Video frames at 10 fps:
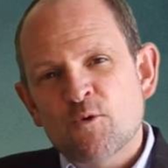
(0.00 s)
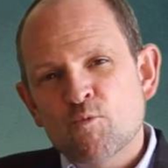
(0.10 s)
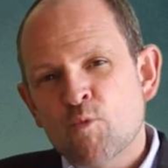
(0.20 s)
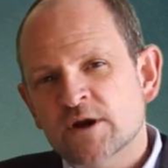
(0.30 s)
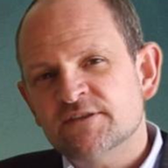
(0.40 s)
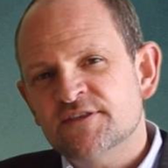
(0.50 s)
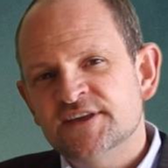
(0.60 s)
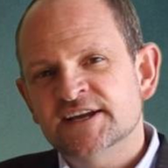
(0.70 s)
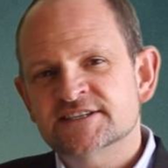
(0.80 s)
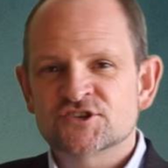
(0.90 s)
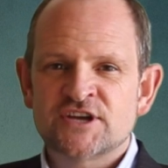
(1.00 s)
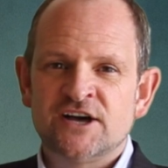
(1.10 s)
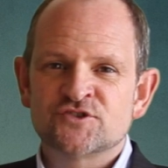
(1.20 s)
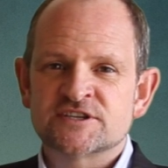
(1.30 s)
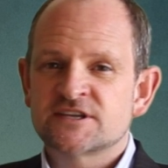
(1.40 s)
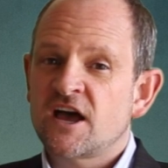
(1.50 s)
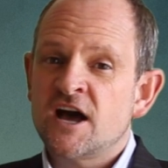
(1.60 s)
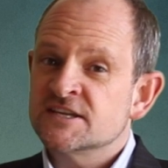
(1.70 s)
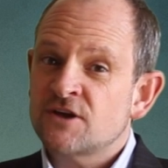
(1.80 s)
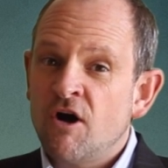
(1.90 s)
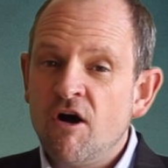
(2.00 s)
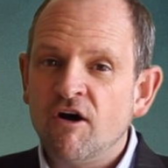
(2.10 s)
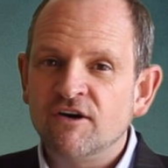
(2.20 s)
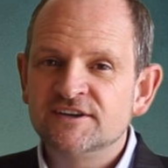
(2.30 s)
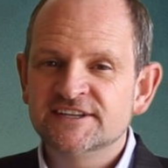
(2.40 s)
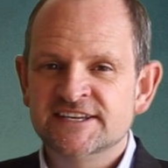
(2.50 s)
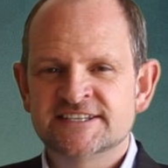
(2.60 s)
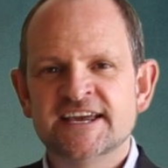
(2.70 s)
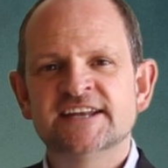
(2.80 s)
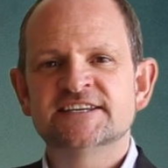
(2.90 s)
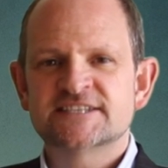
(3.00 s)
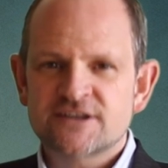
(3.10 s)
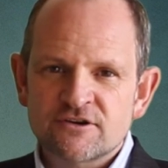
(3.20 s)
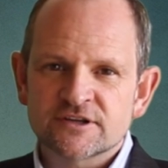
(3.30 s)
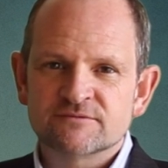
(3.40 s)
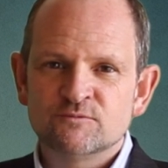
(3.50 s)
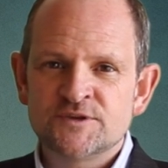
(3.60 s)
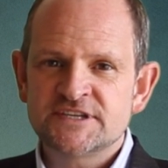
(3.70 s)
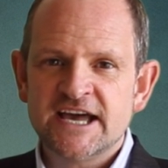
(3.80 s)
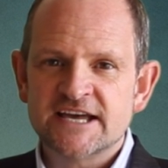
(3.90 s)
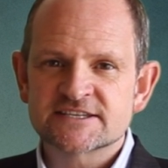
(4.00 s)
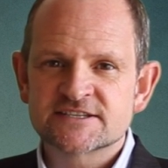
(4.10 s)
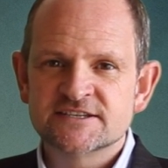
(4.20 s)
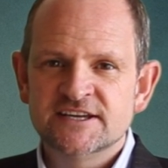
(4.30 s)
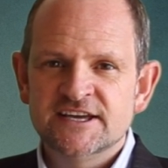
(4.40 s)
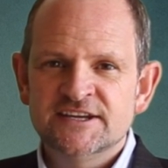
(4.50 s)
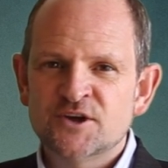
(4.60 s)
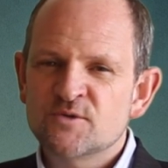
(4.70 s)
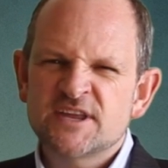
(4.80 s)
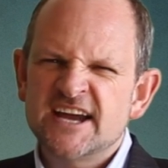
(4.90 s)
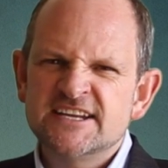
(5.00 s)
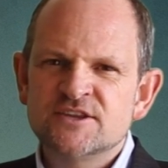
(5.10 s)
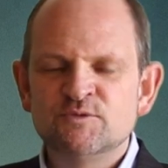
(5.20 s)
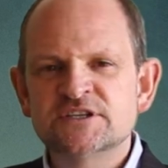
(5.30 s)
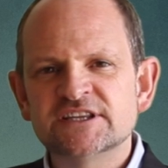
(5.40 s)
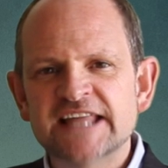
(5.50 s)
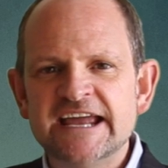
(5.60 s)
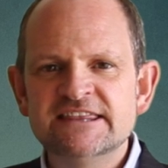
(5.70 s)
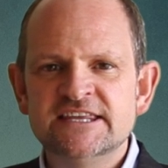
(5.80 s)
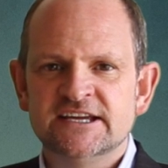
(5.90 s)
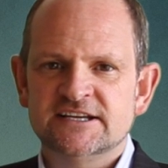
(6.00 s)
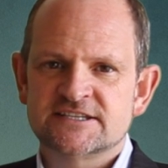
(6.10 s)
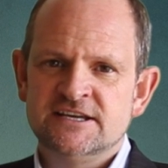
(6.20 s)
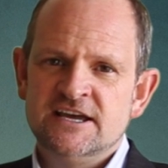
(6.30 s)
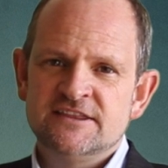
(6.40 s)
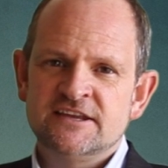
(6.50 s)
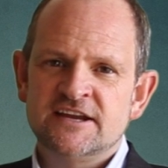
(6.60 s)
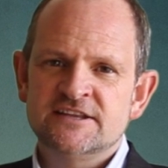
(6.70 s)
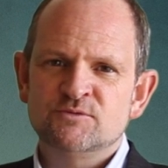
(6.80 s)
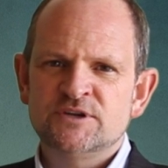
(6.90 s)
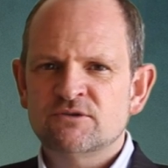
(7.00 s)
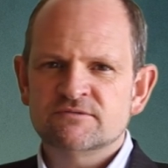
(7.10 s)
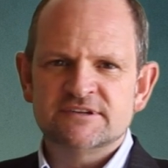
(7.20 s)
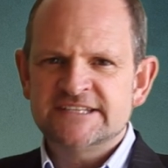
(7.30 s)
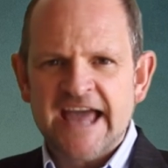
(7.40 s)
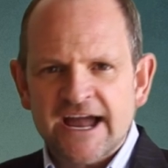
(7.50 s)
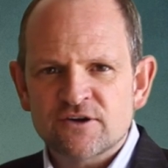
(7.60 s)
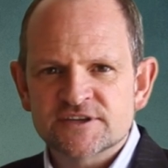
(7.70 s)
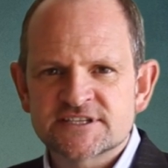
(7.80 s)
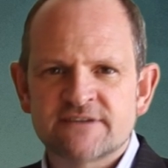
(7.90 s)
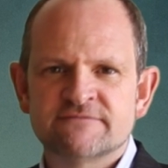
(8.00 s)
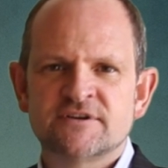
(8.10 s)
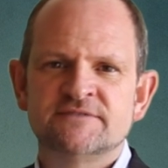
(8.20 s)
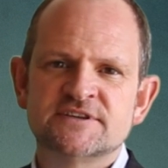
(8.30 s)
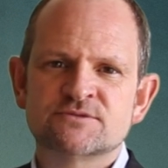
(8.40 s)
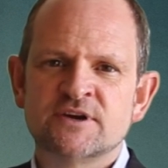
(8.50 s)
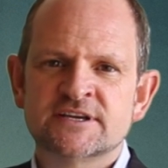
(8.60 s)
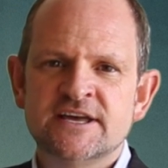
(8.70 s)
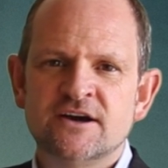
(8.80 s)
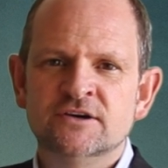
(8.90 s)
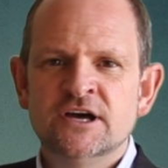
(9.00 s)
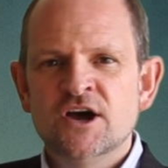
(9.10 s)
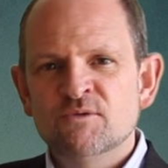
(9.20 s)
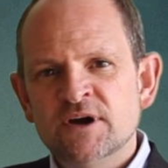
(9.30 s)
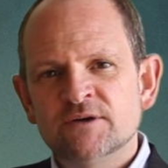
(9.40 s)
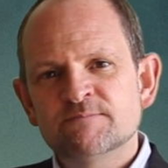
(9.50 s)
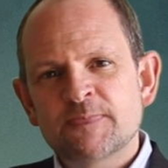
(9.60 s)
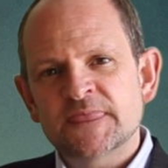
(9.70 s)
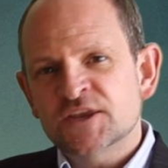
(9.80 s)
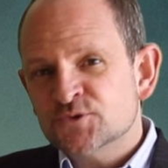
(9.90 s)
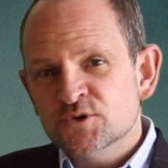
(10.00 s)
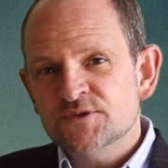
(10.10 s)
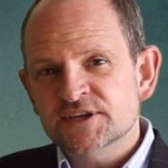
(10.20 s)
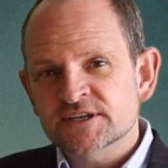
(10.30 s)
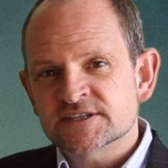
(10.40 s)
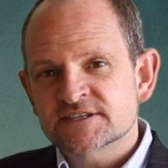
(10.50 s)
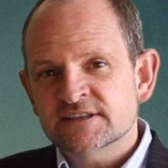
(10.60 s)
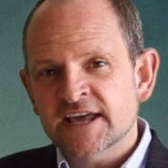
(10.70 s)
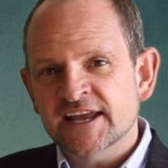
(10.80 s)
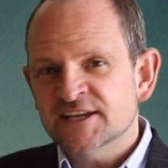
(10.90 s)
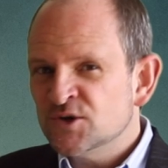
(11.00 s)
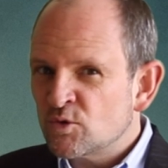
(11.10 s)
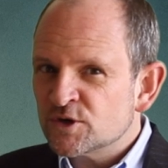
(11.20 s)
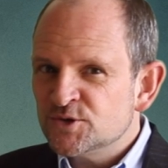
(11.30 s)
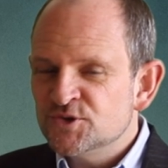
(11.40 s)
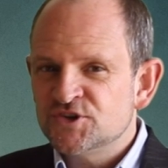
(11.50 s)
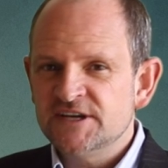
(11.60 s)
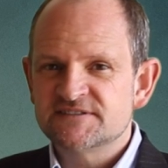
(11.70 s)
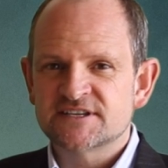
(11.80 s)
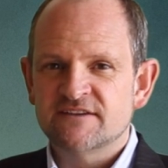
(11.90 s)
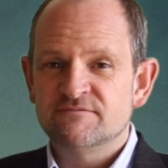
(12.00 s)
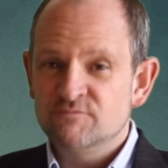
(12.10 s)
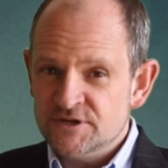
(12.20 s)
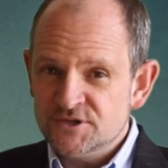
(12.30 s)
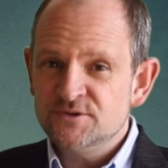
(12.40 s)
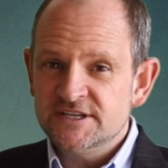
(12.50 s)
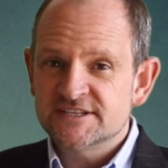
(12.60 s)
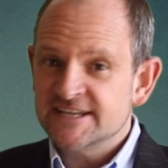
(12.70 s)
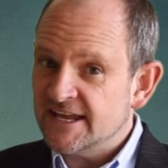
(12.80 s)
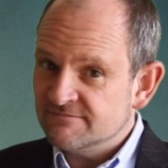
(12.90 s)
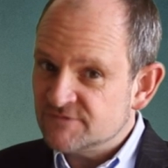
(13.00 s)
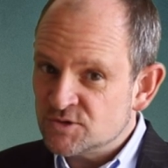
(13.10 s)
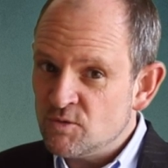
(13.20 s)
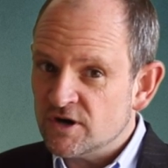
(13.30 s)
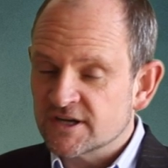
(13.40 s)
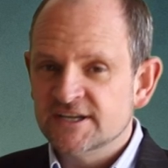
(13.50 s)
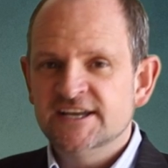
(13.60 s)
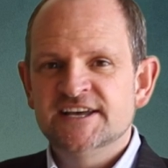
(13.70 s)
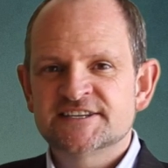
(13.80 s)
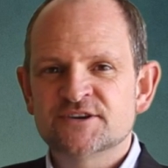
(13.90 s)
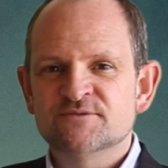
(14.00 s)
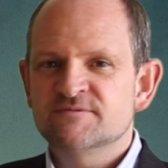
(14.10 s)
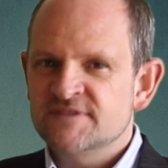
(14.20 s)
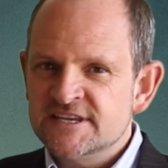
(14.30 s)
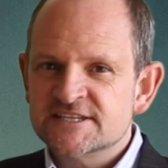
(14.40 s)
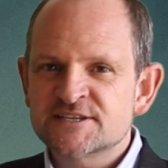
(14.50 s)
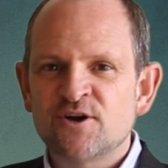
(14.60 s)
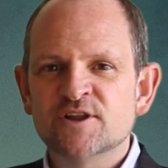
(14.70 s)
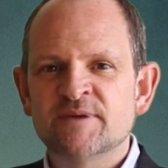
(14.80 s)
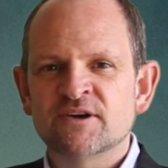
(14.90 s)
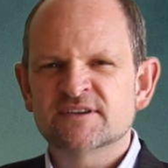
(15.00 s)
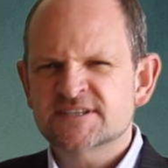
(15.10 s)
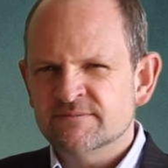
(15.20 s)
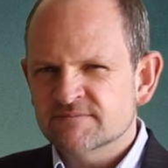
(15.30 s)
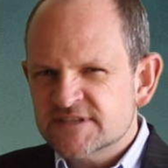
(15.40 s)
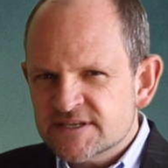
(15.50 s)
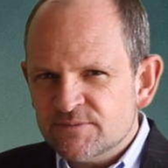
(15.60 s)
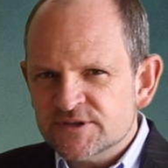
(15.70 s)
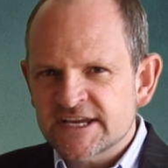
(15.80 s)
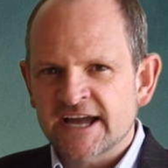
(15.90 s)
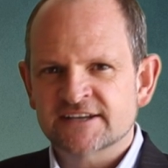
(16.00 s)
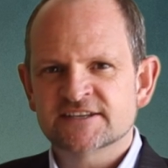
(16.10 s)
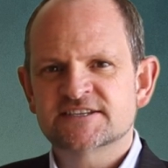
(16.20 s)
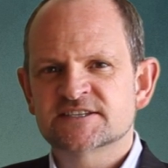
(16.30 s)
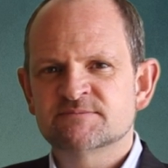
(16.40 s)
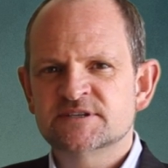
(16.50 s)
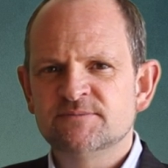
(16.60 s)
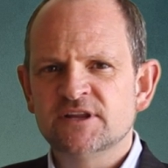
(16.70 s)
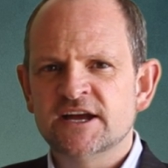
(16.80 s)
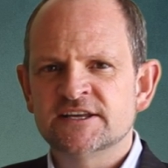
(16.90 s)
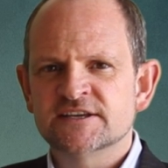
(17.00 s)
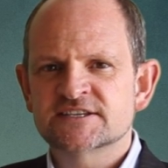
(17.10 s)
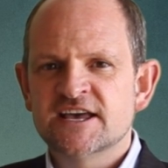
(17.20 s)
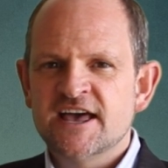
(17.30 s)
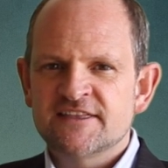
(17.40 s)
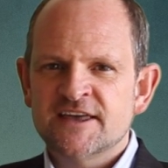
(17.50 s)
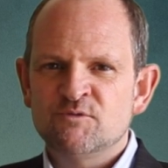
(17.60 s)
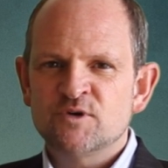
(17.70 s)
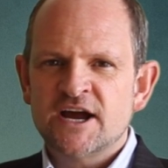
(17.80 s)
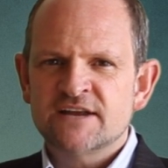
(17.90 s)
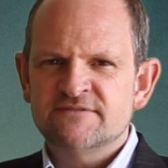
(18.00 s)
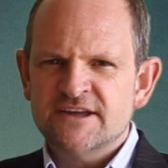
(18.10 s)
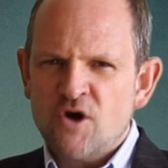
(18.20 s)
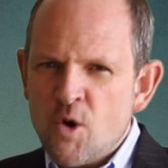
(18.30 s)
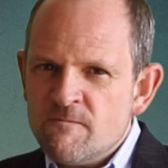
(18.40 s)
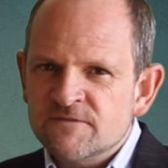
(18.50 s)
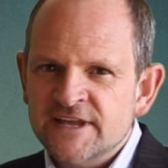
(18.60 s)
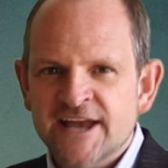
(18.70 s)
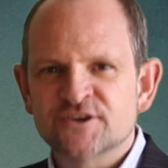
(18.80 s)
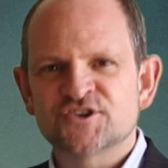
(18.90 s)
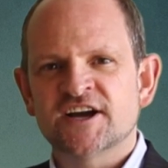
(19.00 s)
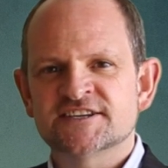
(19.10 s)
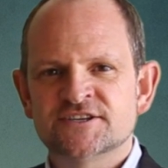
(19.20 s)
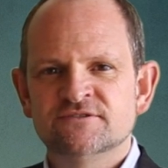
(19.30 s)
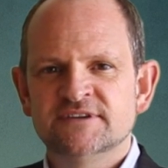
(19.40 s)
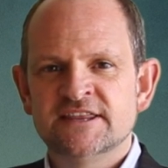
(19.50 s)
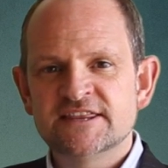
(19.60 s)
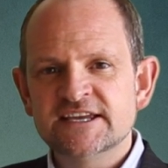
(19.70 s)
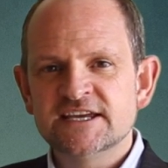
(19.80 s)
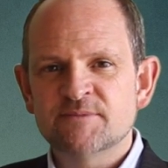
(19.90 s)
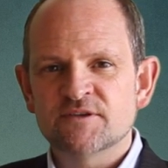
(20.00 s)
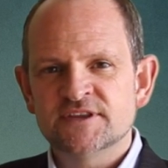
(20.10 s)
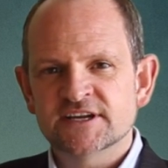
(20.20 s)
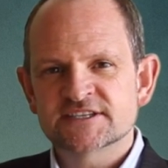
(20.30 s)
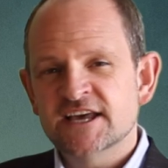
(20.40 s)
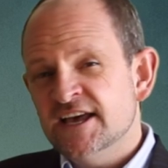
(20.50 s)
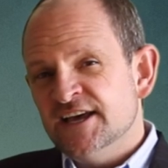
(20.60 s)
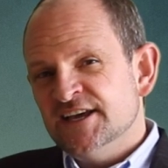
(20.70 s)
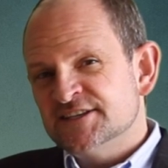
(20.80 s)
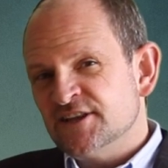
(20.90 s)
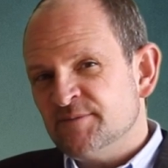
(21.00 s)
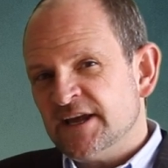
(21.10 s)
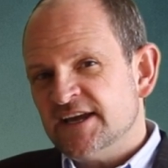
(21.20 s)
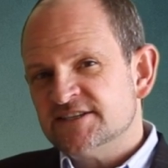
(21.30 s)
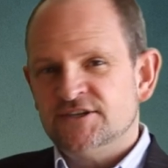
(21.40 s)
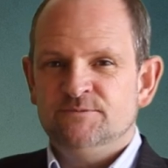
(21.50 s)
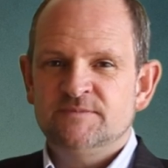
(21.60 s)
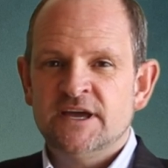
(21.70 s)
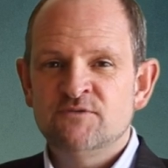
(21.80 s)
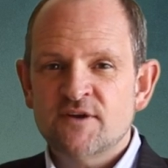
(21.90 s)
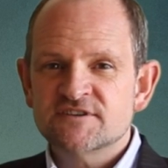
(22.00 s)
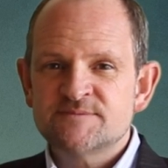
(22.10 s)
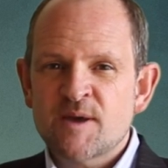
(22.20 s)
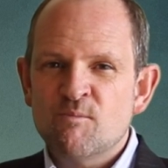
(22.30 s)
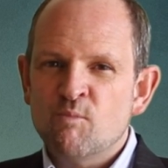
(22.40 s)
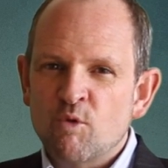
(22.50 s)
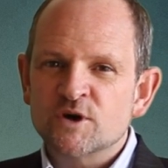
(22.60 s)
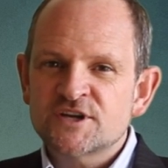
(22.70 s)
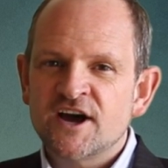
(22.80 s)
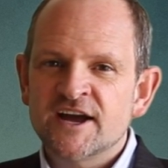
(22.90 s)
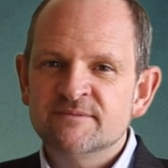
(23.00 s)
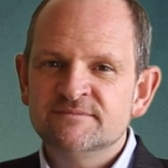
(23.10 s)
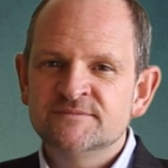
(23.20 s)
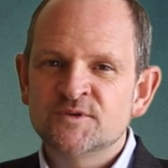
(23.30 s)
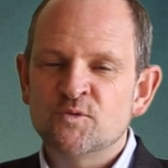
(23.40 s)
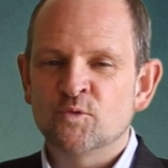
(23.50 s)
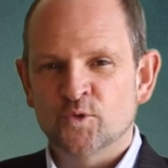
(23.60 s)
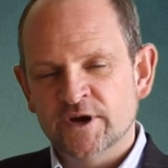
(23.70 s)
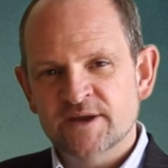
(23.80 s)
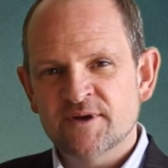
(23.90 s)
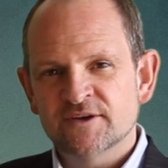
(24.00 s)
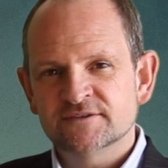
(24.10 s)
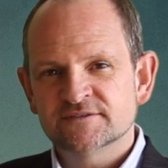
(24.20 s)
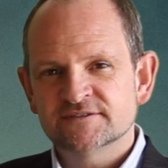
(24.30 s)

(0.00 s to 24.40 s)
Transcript: One of the things that challenges us all is getting started with tasks. You know, the idea that we delay things, the idea that we don't tackle the stuff in front of us right now. Well, the truth is that in order to achieve stuff, we do need to get to work. So this is all about some simple tactics and some simple ideas that will kind of hopefully energize you in thinking about things. So let me ask you, have you ever spent more time worrying about